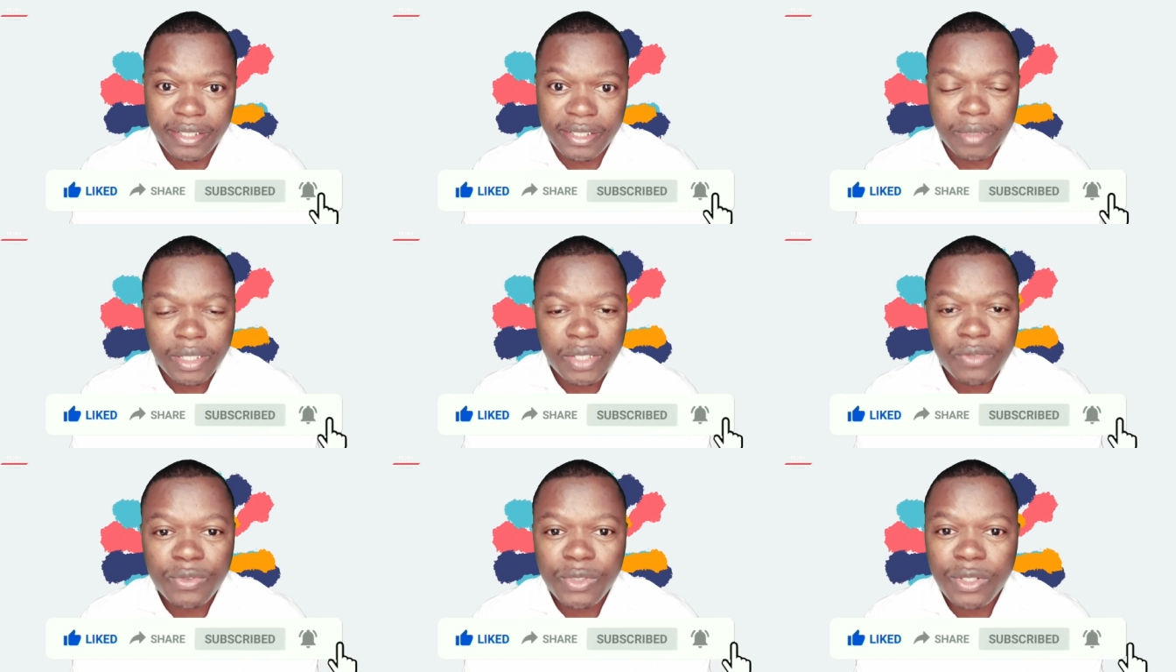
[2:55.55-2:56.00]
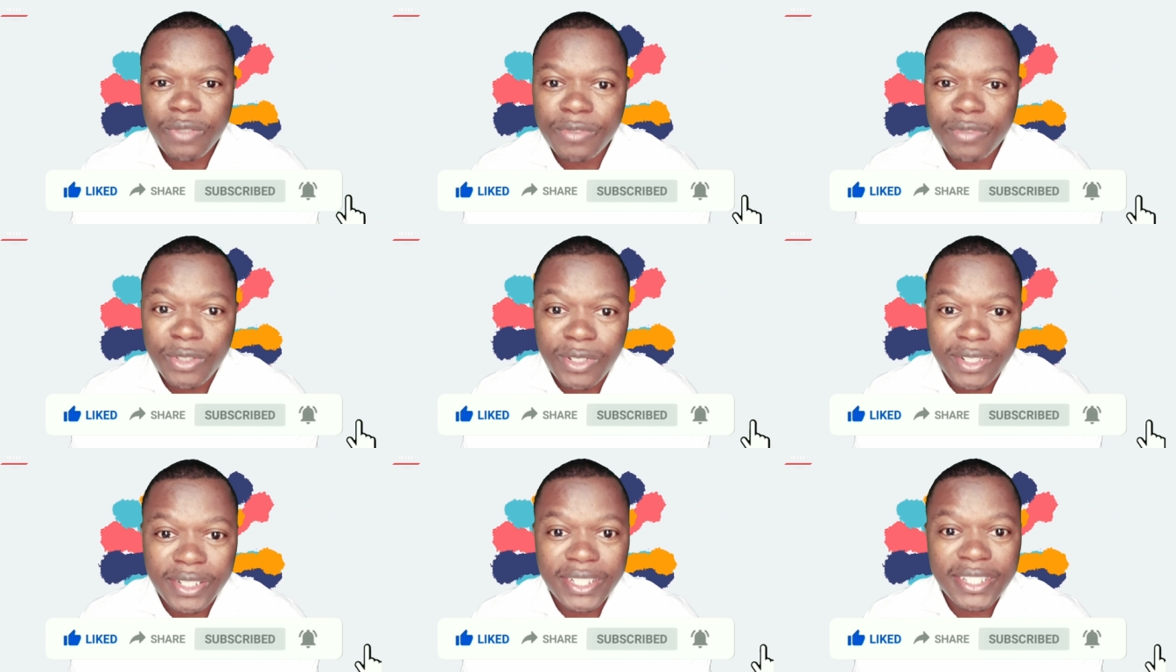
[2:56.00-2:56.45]
If you have
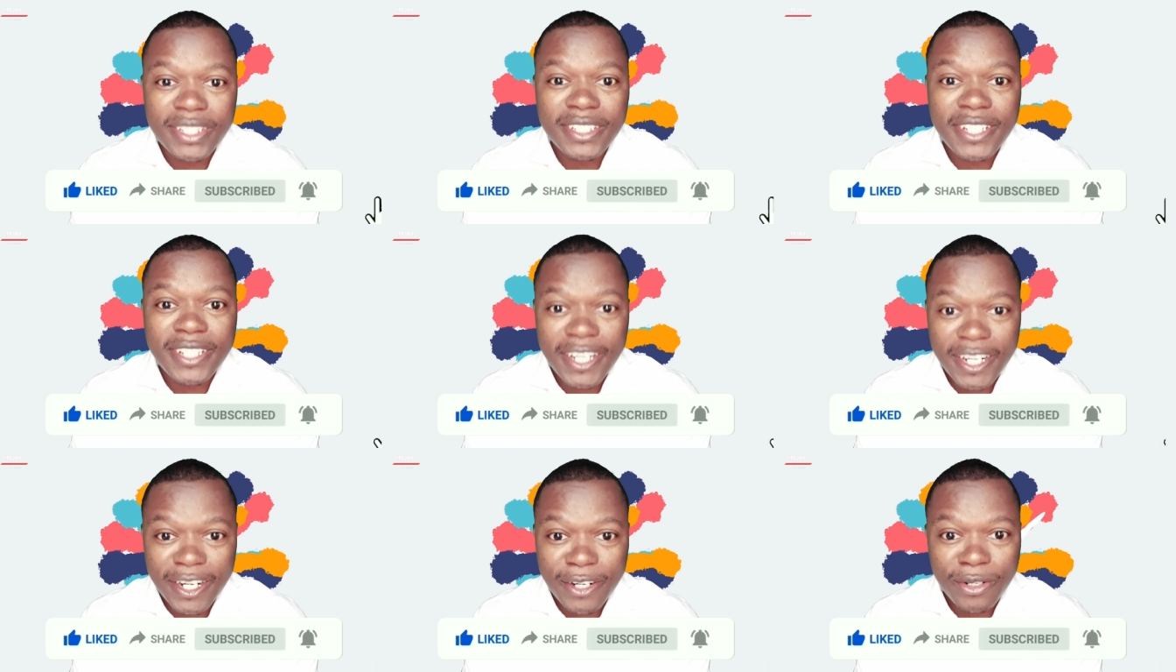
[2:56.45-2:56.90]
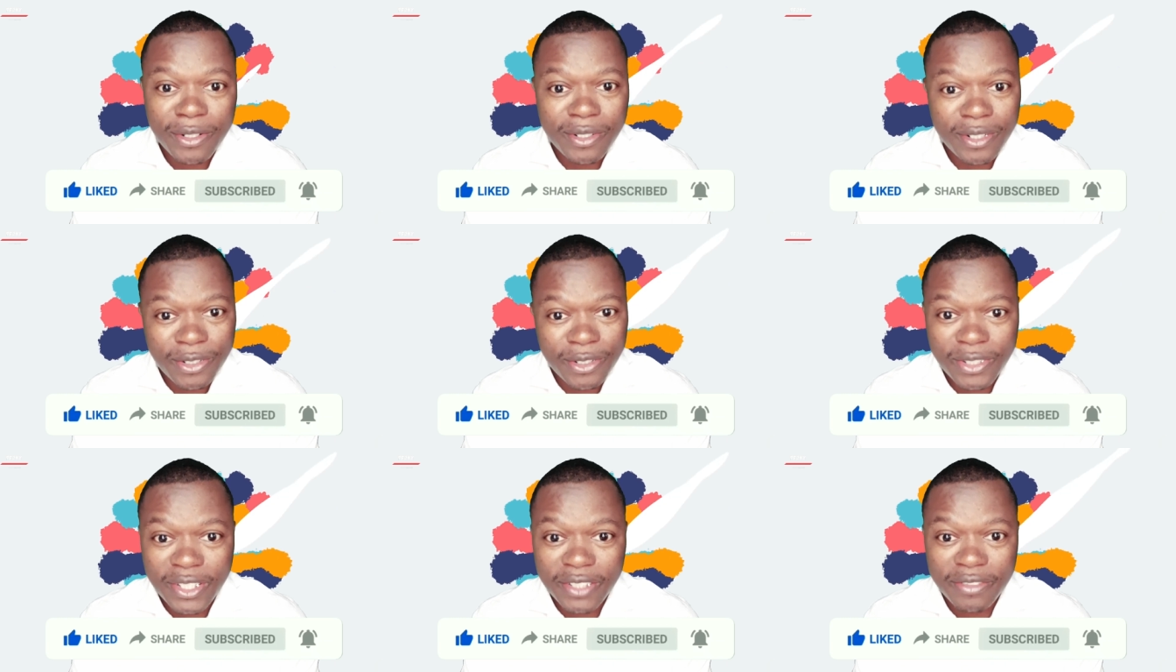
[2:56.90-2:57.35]
already turned on
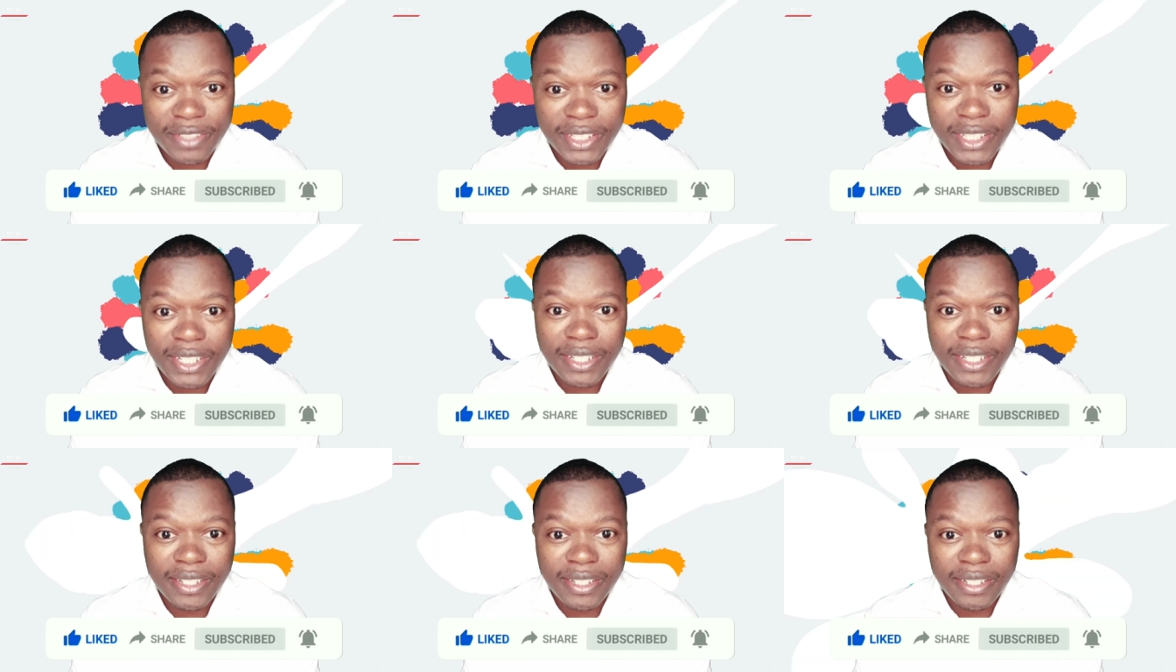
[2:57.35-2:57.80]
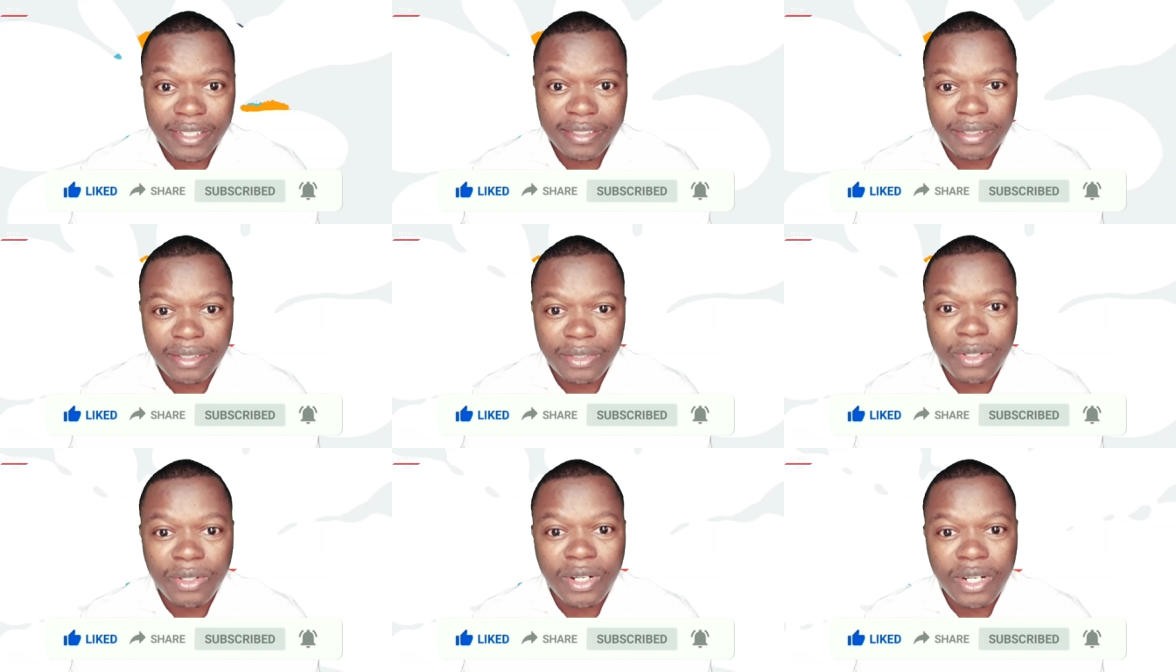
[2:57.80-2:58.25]
notifications,
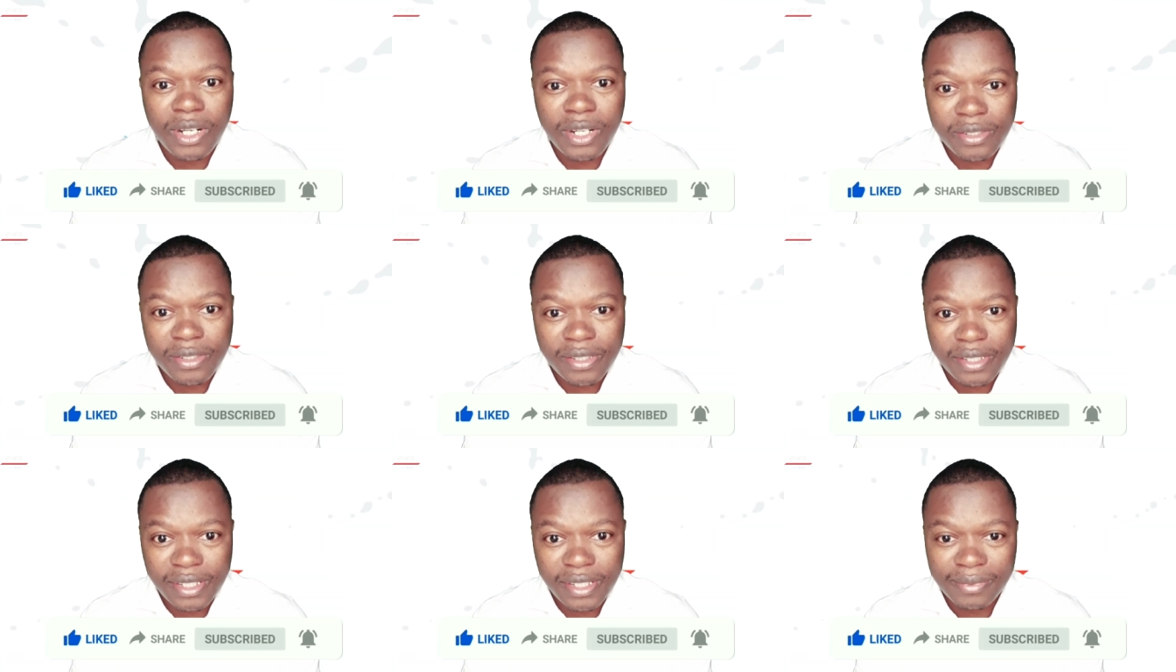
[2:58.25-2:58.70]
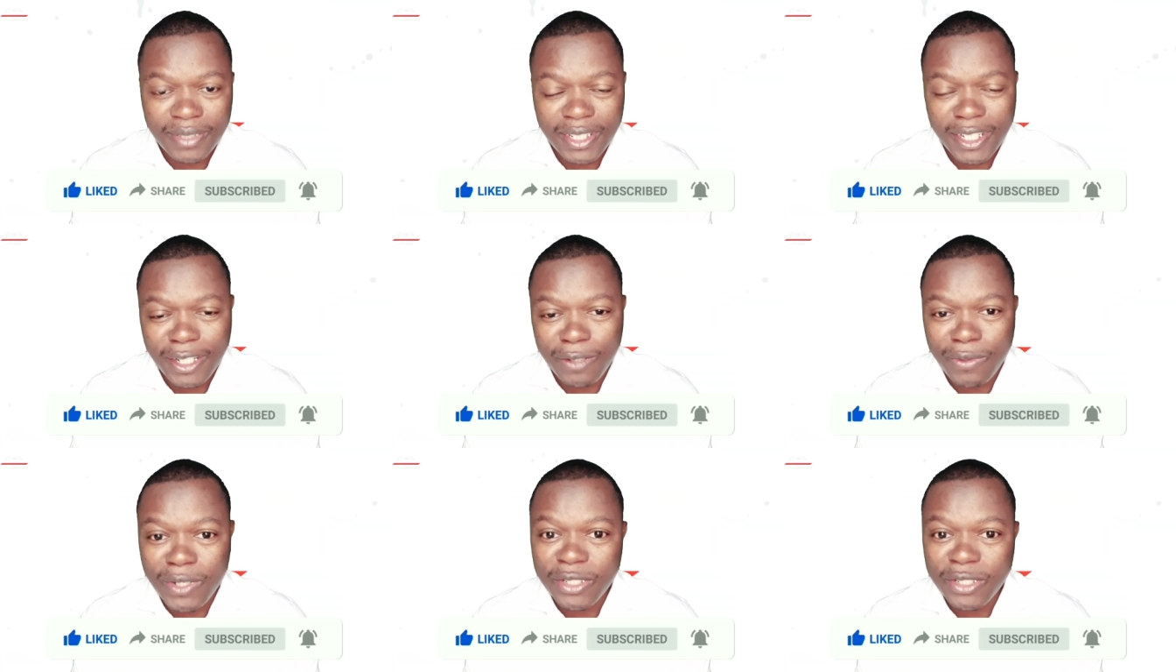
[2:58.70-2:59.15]
you're awesome, and I
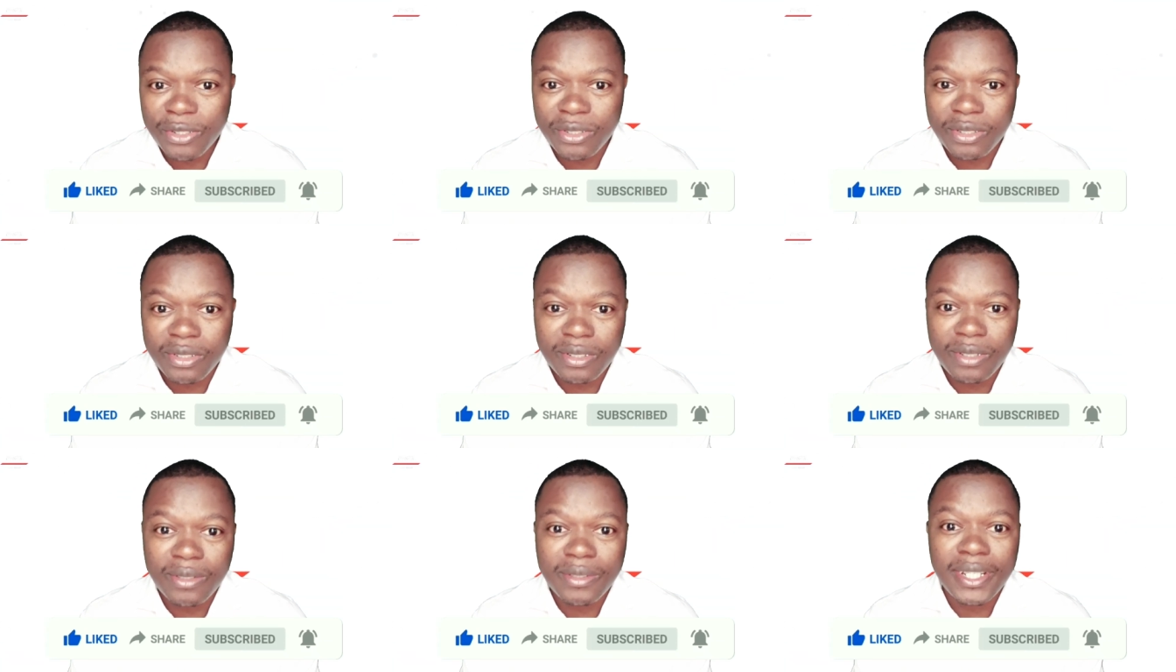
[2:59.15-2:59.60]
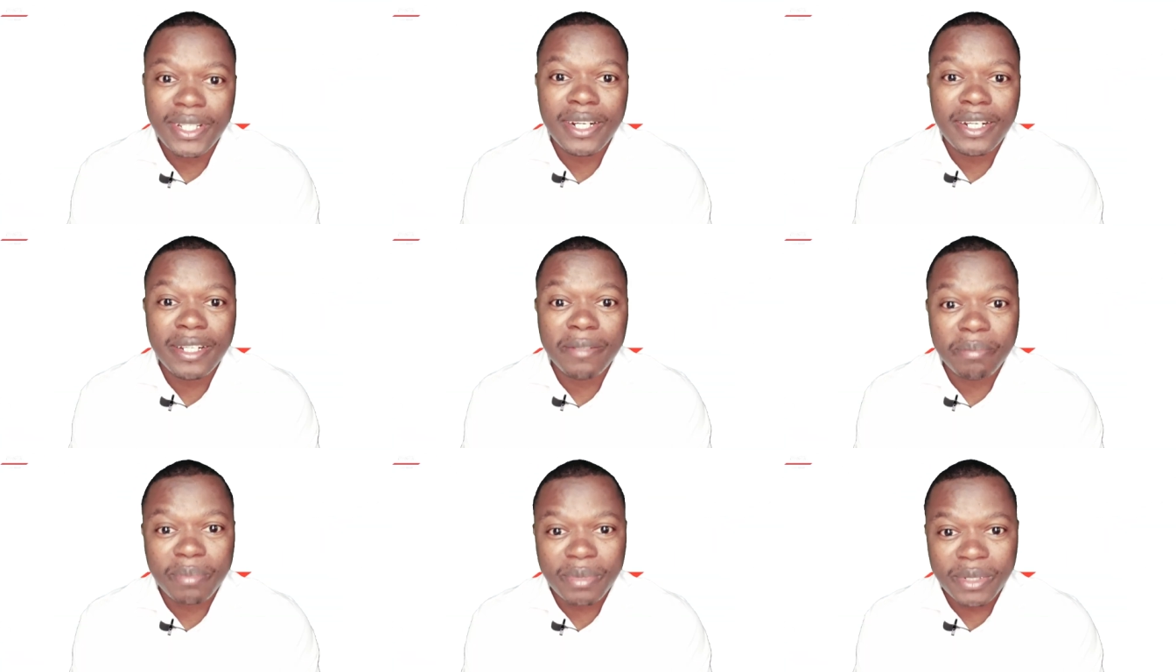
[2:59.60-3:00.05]
want you to know that I
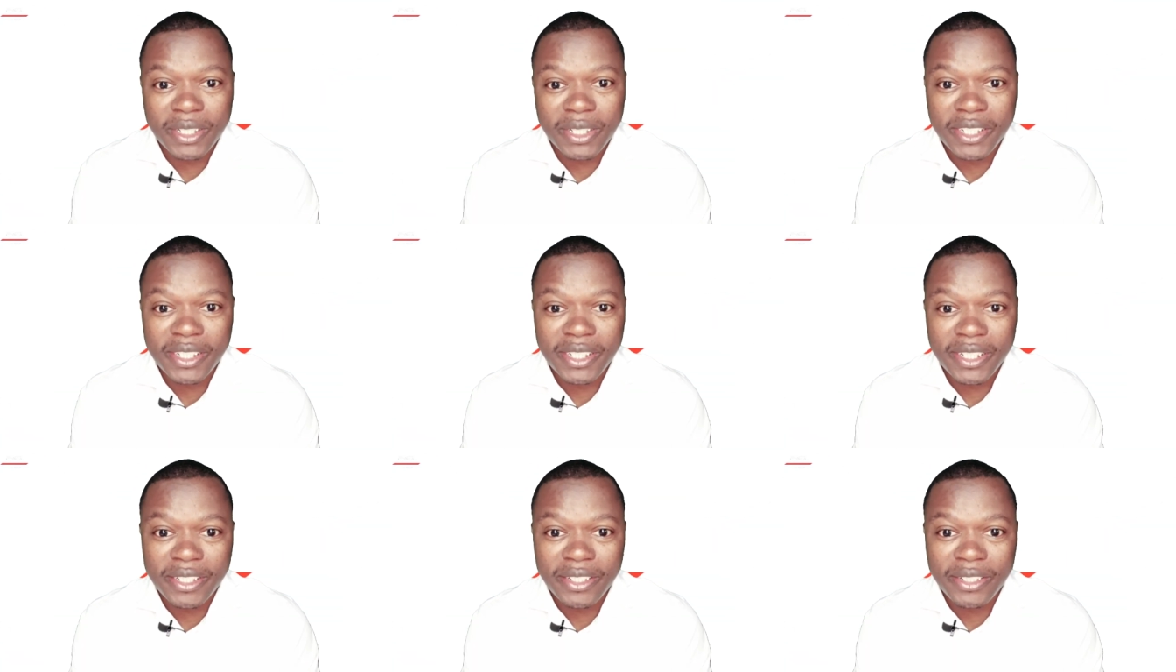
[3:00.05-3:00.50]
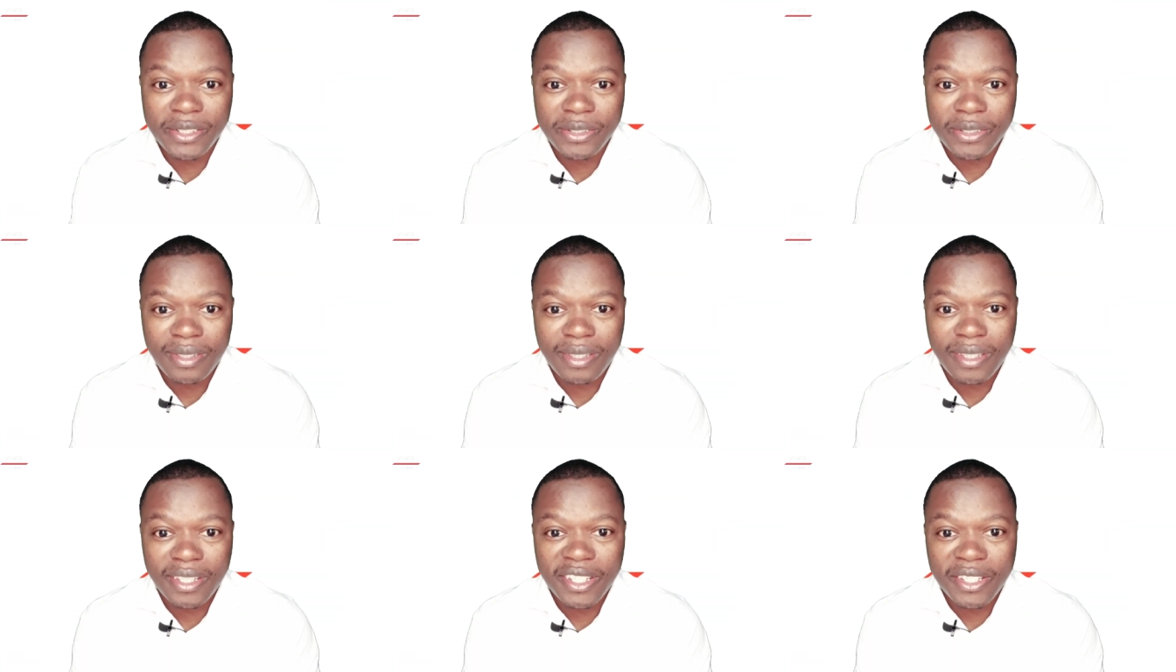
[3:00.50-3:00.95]
appreciate you.
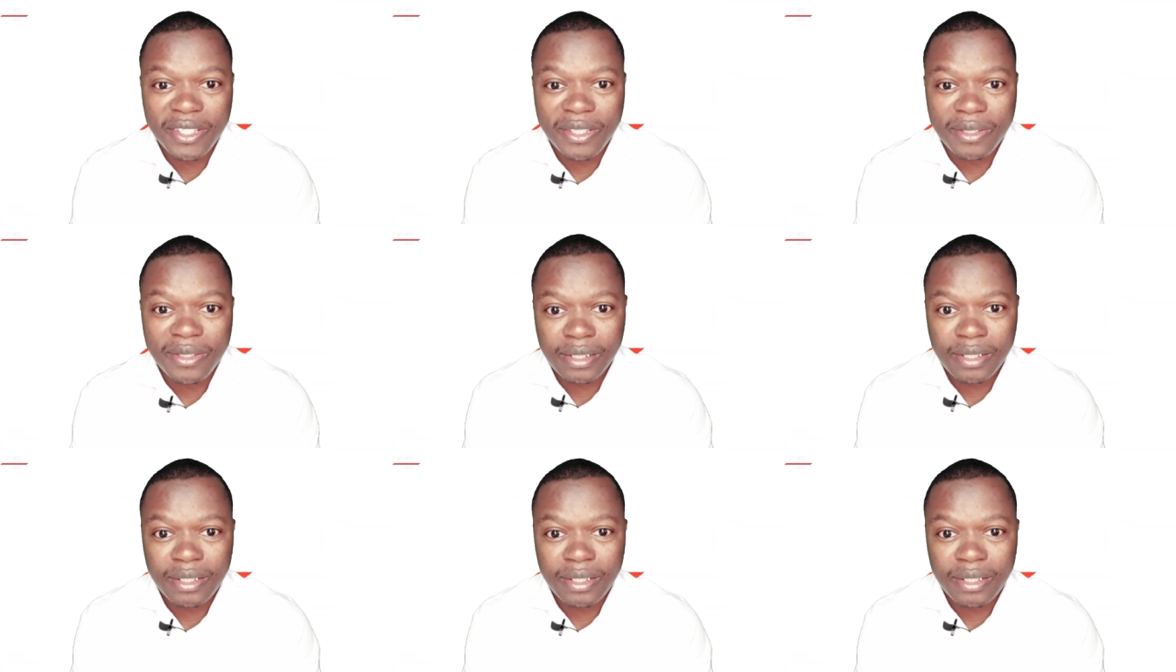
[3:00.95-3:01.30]
Thank you.